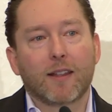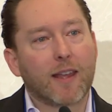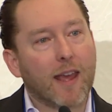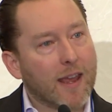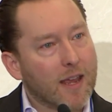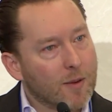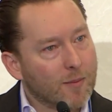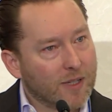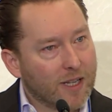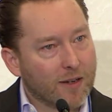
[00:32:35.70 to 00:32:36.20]

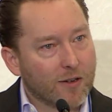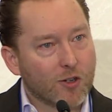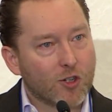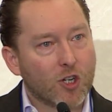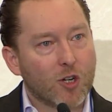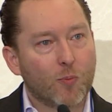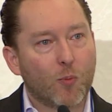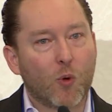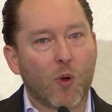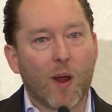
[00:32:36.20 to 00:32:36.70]
KM
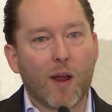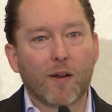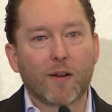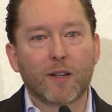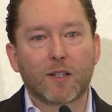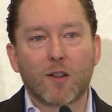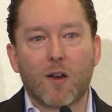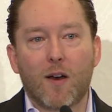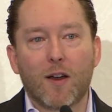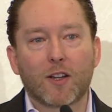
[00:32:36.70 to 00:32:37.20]
leadership, we
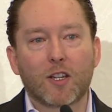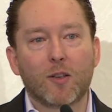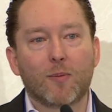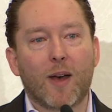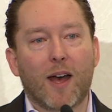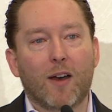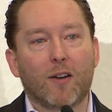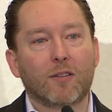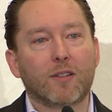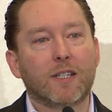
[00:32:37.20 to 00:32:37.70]
already talked
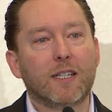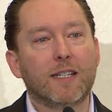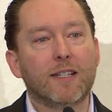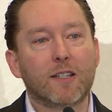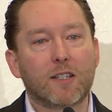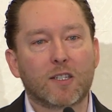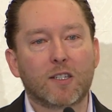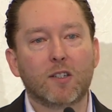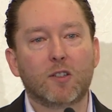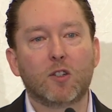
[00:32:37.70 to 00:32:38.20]
about,
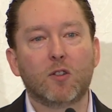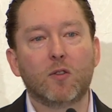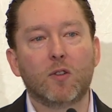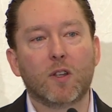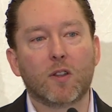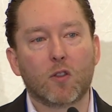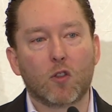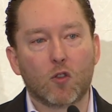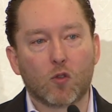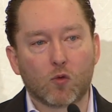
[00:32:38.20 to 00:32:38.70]

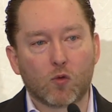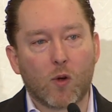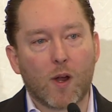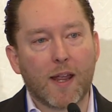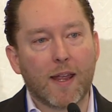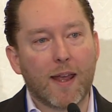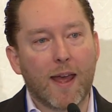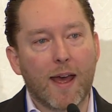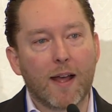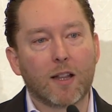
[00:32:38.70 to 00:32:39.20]
instituting the
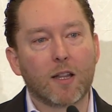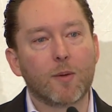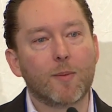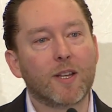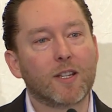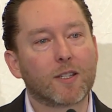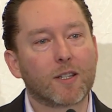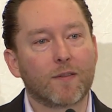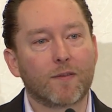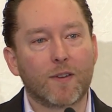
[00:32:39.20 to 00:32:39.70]
right
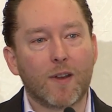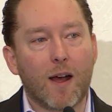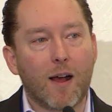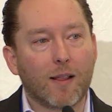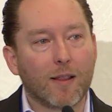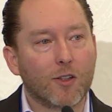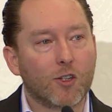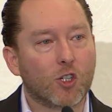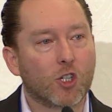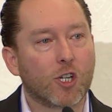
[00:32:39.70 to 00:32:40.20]
elements of
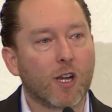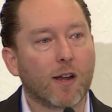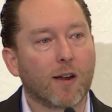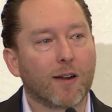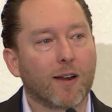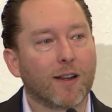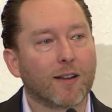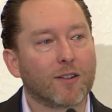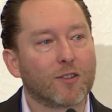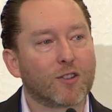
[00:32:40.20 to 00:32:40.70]
knowledge
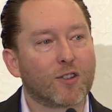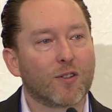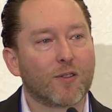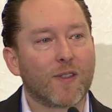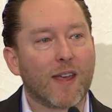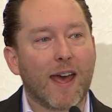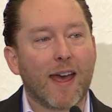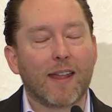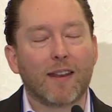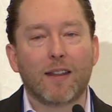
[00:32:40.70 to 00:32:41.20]
sharing so
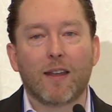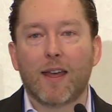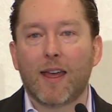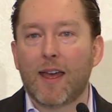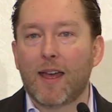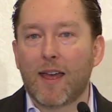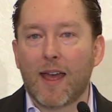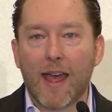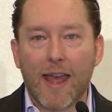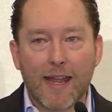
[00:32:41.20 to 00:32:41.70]
that
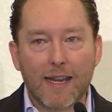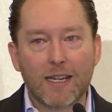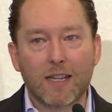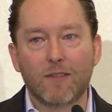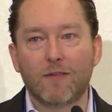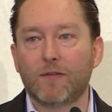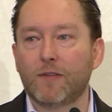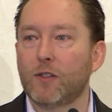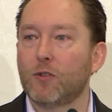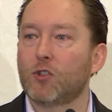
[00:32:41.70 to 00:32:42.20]

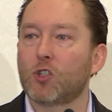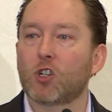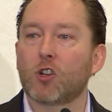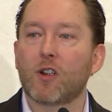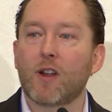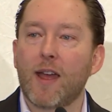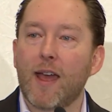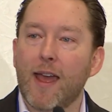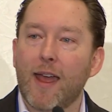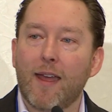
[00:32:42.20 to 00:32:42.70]
any
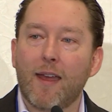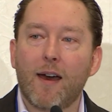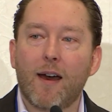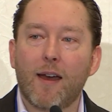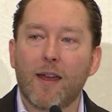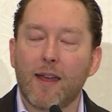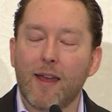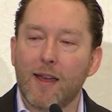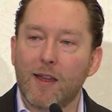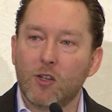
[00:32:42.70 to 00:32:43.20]
future
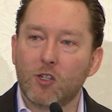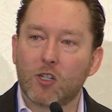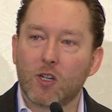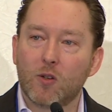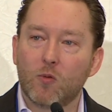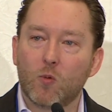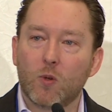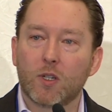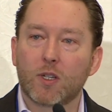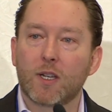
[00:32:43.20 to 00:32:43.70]
AI
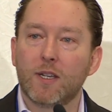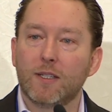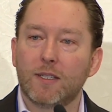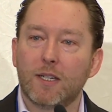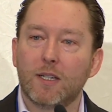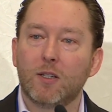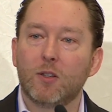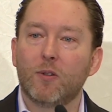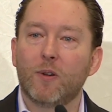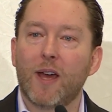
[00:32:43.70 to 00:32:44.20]
engine will
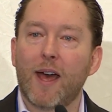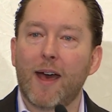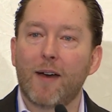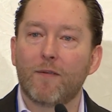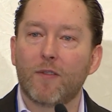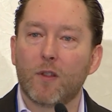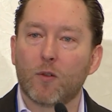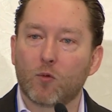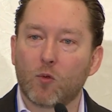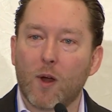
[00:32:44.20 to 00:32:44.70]
continue to
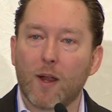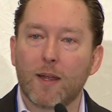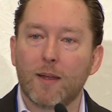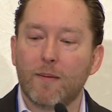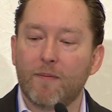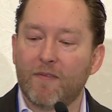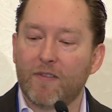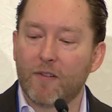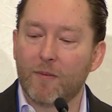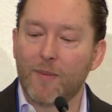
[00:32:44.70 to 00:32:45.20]
have the right
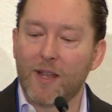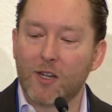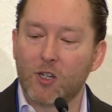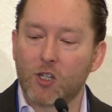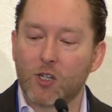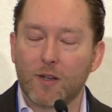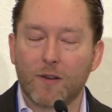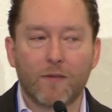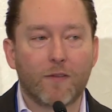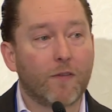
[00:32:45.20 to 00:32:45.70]

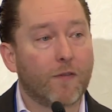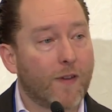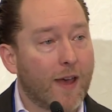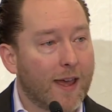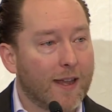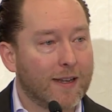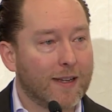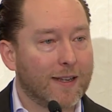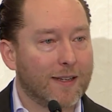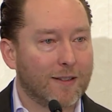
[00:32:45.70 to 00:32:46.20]
information
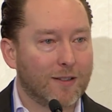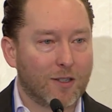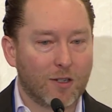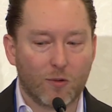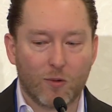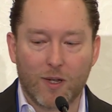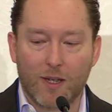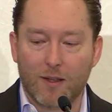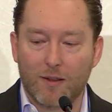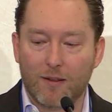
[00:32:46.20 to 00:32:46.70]
fed
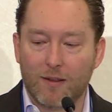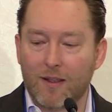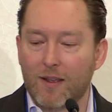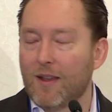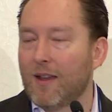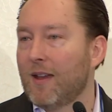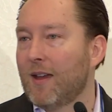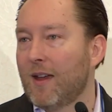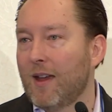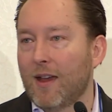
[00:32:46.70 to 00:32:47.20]
into it,
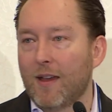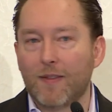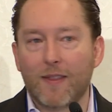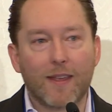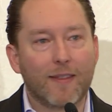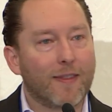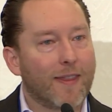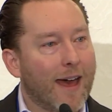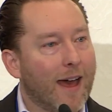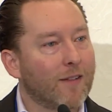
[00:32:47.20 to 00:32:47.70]
and
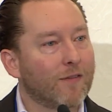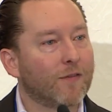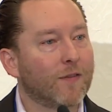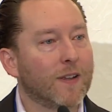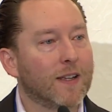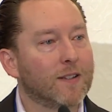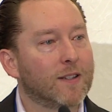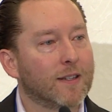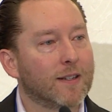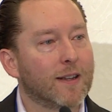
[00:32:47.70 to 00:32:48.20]
then that
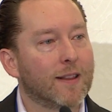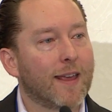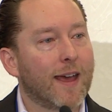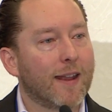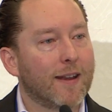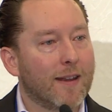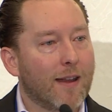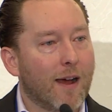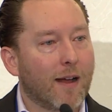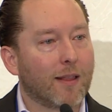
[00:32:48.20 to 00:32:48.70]
feeds into
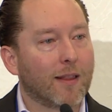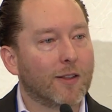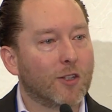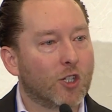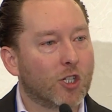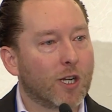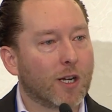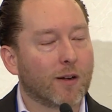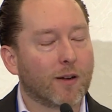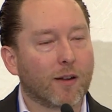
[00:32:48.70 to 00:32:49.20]
that
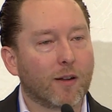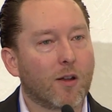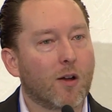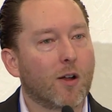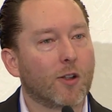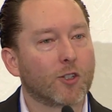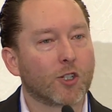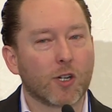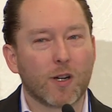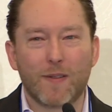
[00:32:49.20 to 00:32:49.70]
knowledge sharing
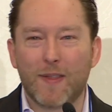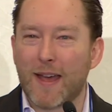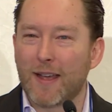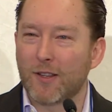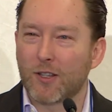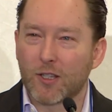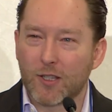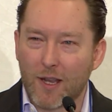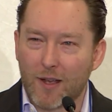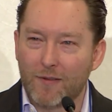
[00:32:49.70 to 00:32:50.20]
culture and
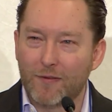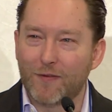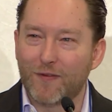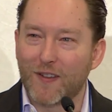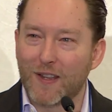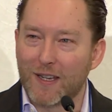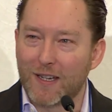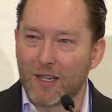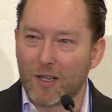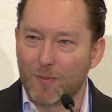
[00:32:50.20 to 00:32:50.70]
that
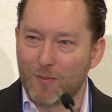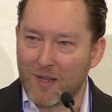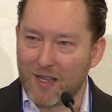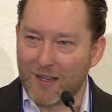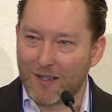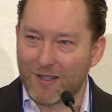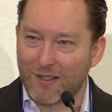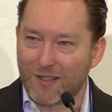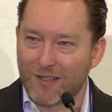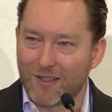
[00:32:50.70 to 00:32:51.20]
self-feeding
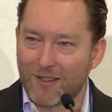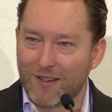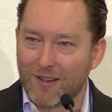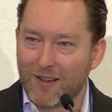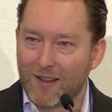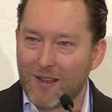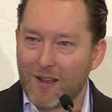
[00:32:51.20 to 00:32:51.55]
beast.